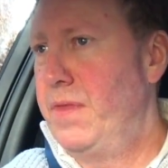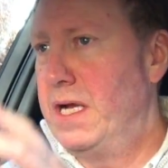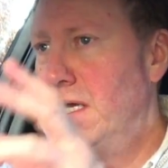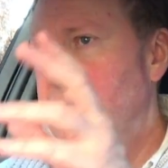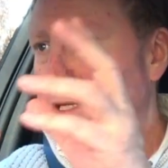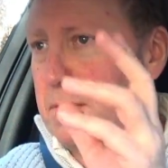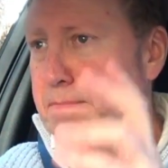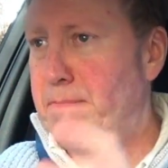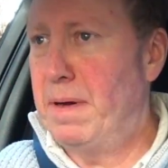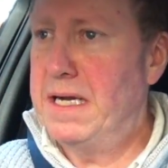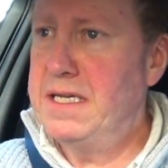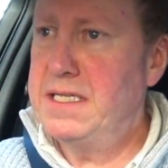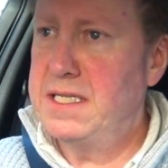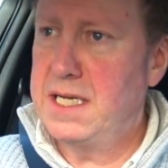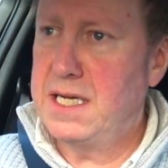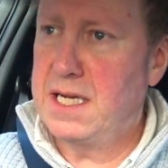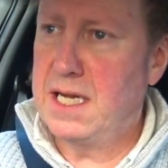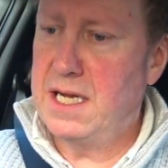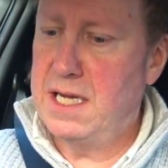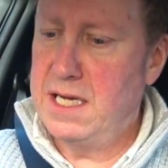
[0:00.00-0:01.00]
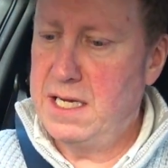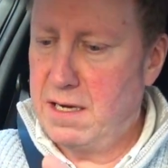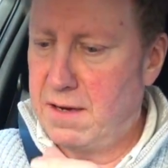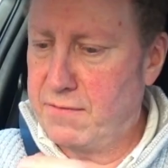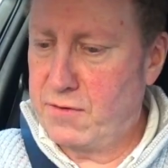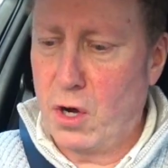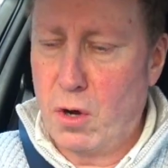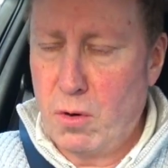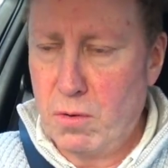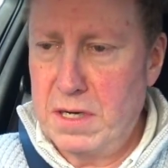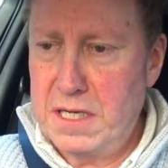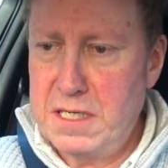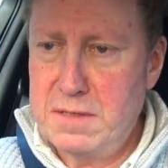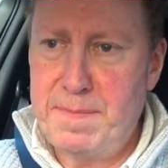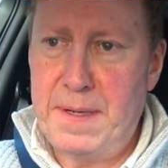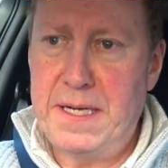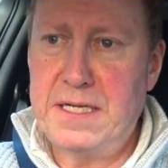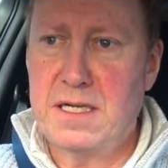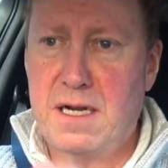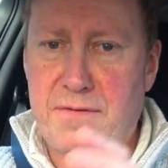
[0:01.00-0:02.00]
So basically I've got all these
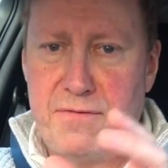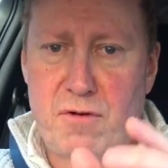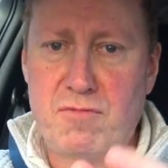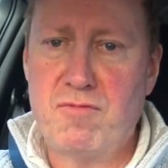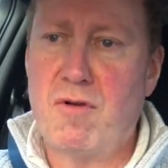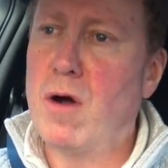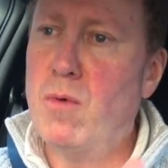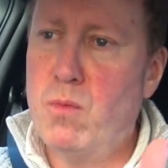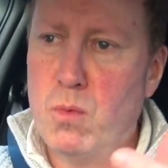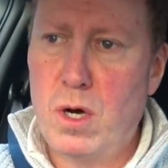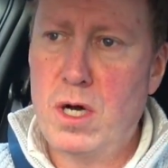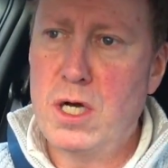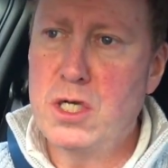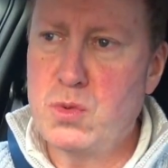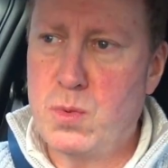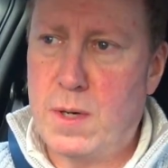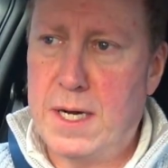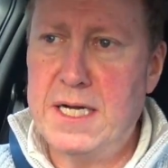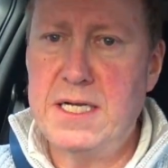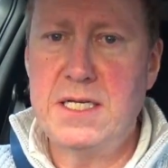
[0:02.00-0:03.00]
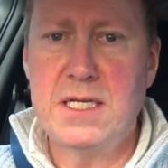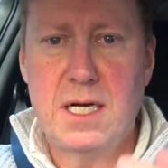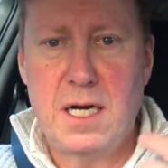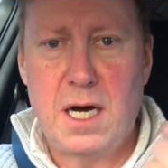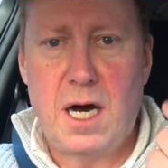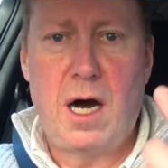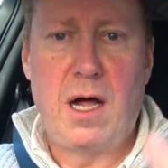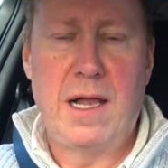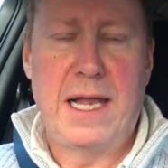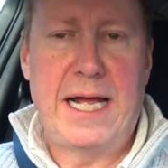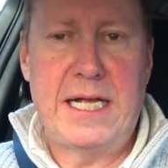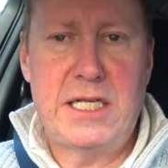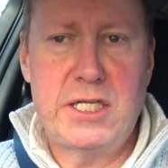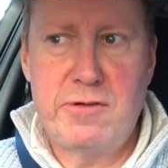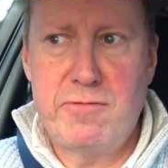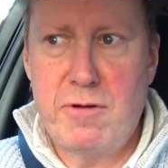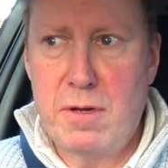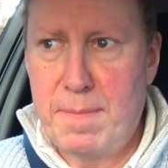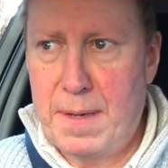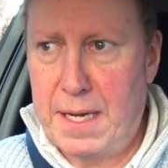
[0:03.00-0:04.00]
bits, and I thought, right, worst ways, I'll
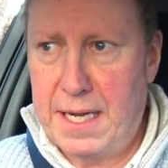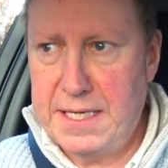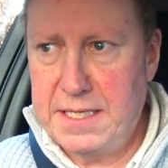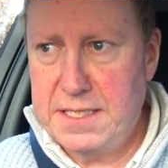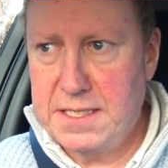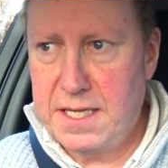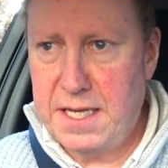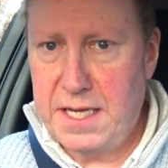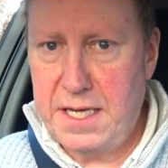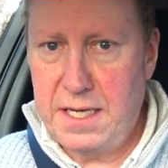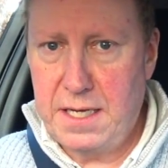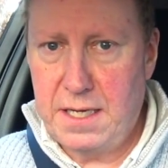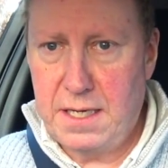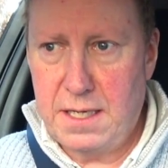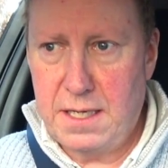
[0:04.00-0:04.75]
actually replace the